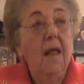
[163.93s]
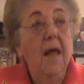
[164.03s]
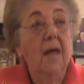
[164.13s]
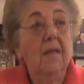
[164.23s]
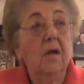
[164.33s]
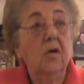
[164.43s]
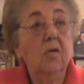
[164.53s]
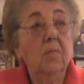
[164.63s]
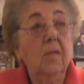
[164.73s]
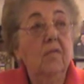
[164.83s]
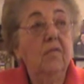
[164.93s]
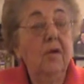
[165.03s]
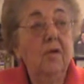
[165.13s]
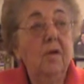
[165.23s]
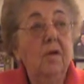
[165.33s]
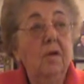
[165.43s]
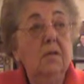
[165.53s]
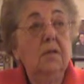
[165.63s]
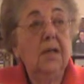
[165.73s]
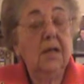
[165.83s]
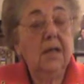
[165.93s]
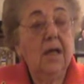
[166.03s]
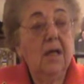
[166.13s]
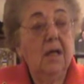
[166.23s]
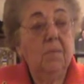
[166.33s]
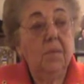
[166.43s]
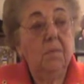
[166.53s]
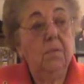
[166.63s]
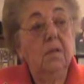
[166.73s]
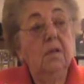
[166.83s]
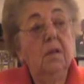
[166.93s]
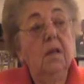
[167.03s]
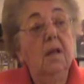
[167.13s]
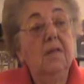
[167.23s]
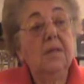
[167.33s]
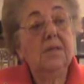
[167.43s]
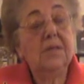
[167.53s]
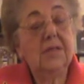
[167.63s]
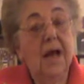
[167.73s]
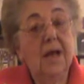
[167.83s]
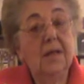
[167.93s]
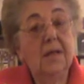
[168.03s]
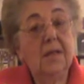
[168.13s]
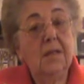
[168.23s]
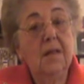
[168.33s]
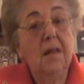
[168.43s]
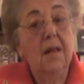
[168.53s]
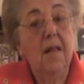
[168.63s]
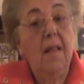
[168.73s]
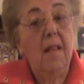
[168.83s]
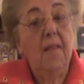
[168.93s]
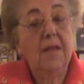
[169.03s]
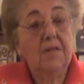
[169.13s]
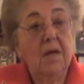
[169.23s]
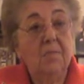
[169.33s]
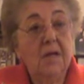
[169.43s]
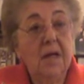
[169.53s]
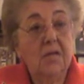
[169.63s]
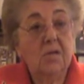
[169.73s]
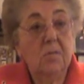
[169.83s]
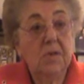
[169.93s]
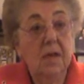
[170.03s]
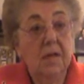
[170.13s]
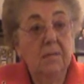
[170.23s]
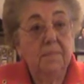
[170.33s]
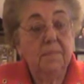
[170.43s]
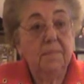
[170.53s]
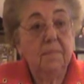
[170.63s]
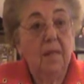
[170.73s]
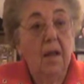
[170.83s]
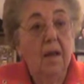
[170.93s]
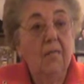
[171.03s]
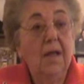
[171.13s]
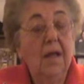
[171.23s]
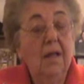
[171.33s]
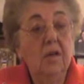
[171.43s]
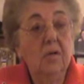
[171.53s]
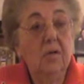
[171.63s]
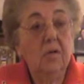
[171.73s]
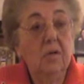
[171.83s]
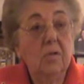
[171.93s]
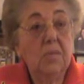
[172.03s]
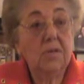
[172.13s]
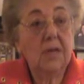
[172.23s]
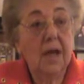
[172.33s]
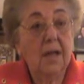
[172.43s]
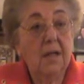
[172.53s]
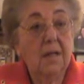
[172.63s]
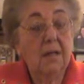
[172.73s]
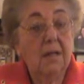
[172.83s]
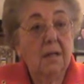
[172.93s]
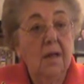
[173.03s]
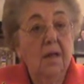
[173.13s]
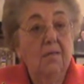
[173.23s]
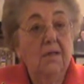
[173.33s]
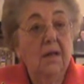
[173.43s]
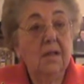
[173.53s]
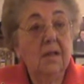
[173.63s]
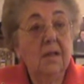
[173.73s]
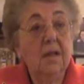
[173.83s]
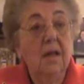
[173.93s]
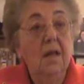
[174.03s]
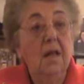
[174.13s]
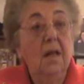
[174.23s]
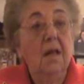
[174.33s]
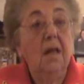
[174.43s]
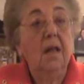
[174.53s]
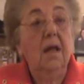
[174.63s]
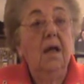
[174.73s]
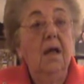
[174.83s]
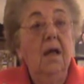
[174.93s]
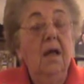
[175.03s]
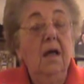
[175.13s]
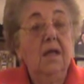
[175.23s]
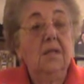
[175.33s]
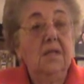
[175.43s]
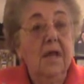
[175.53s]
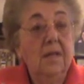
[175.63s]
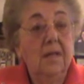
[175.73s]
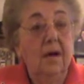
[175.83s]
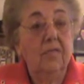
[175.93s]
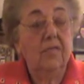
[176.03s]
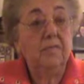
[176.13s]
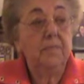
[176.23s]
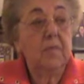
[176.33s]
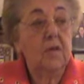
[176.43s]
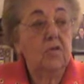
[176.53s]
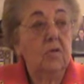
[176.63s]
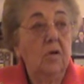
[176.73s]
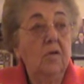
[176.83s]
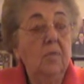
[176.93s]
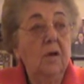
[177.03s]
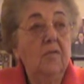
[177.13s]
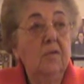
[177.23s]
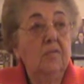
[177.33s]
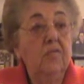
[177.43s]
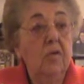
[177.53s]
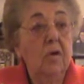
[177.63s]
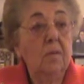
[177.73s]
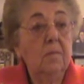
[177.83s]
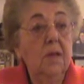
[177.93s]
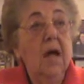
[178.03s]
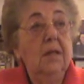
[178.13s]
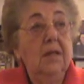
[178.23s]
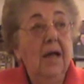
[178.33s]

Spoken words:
and a group of very dedicated people decided that something has to be done. We can no longer be silent. Evidently, it's not enough. So a group of them formed, and in